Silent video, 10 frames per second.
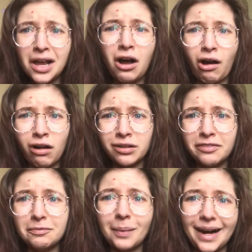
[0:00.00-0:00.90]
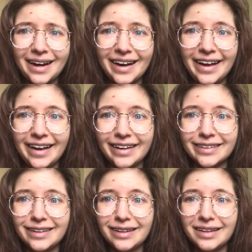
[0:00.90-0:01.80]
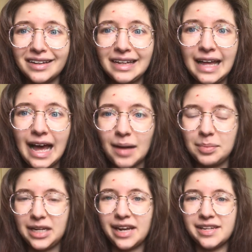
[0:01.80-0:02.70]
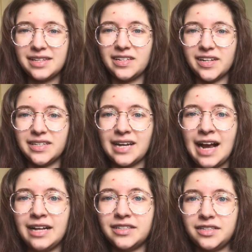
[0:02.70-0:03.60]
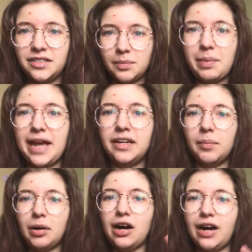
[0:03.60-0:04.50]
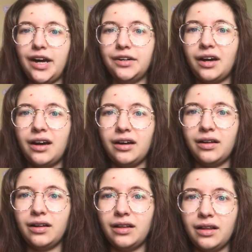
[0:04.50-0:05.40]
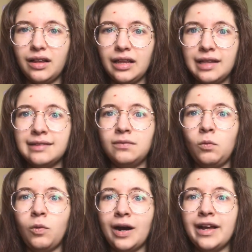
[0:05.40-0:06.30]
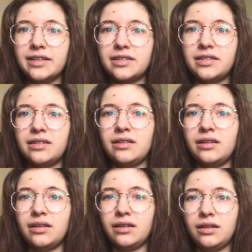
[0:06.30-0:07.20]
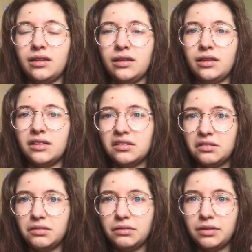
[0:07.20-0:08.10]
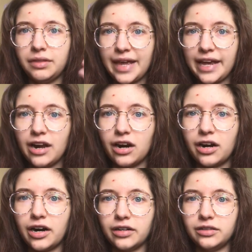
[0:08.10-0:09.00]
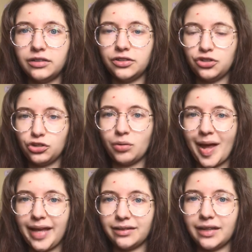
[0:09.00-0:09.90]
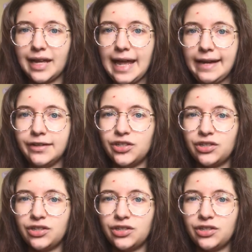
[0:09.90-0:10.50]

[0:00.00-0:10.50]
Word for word: all of my happiness does not depend upon what they are doing and